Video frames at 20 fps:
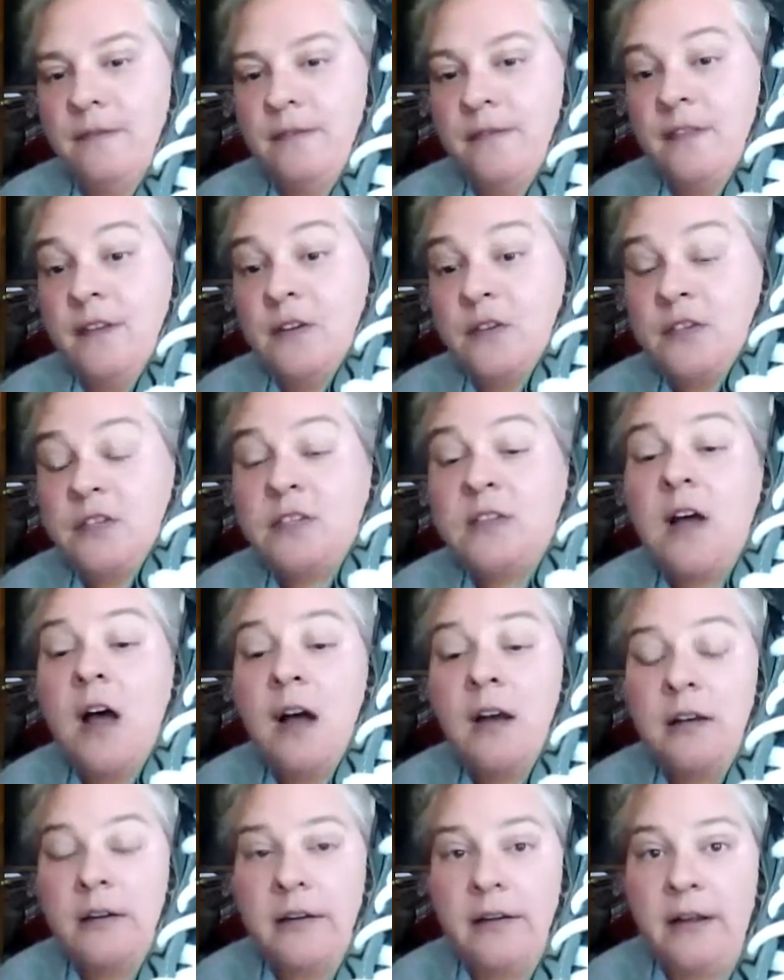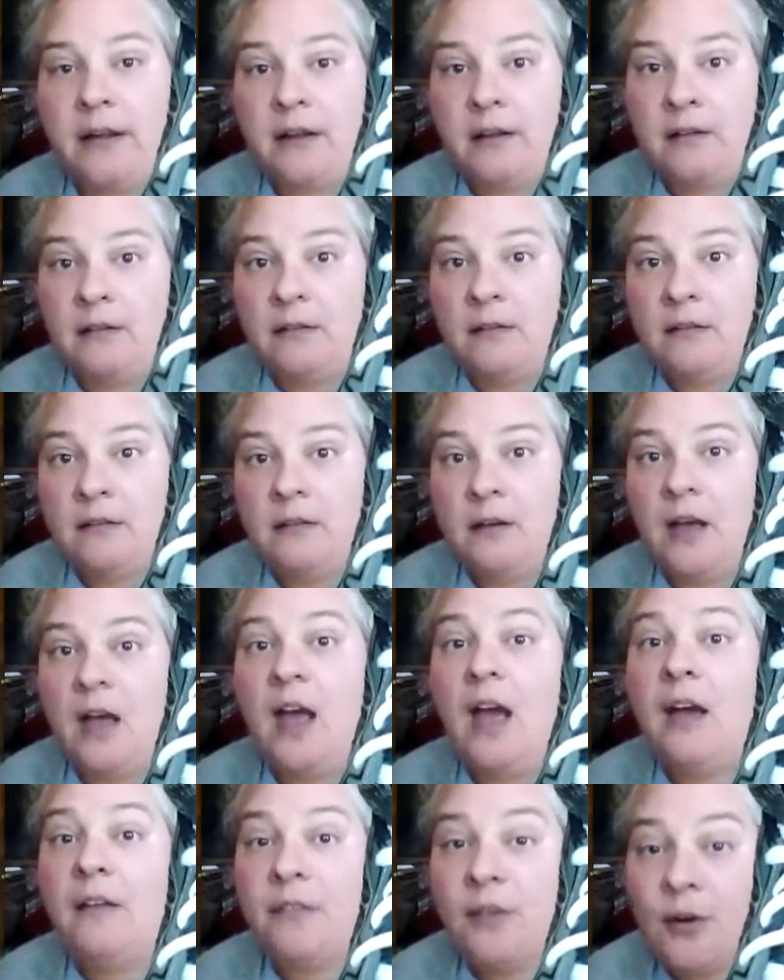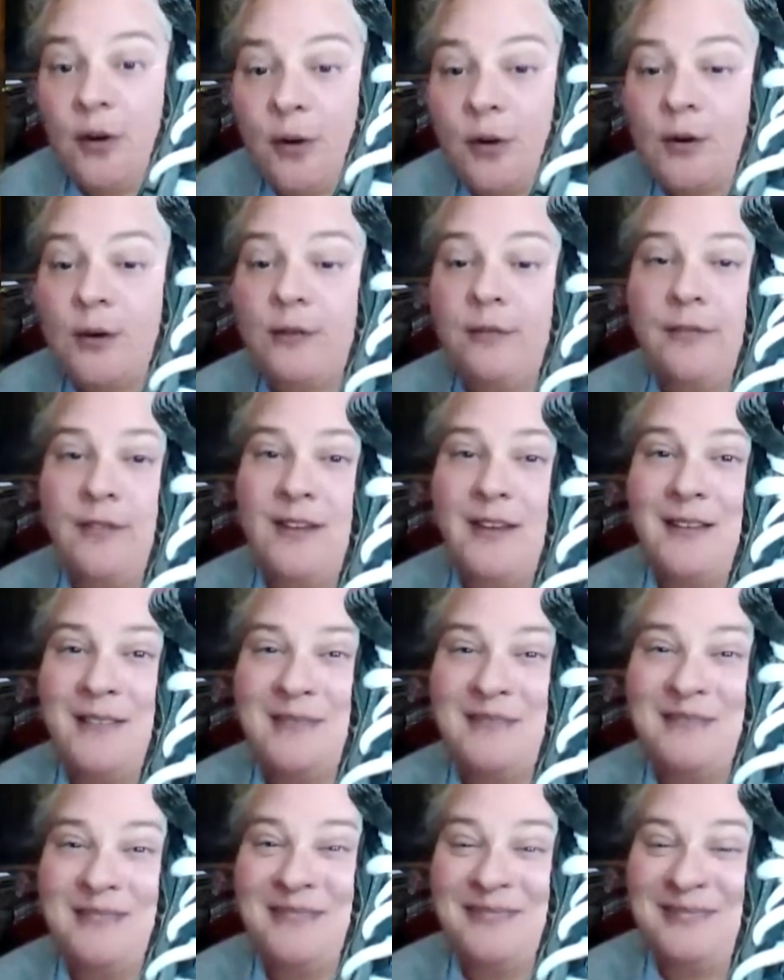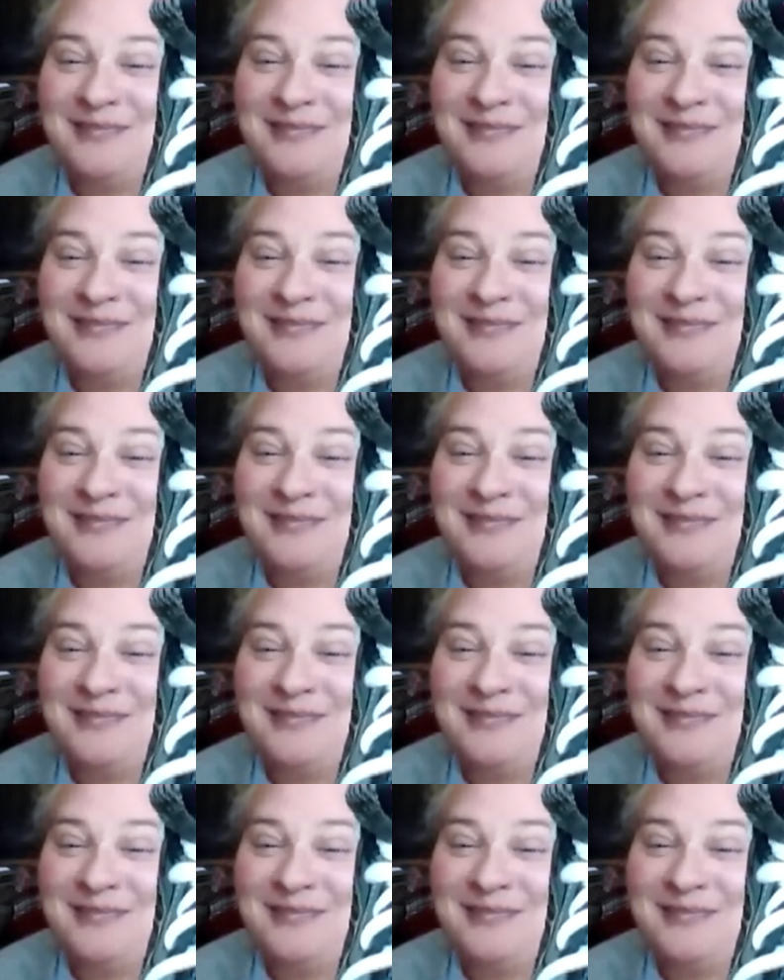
they're Saucony. I've heard of them.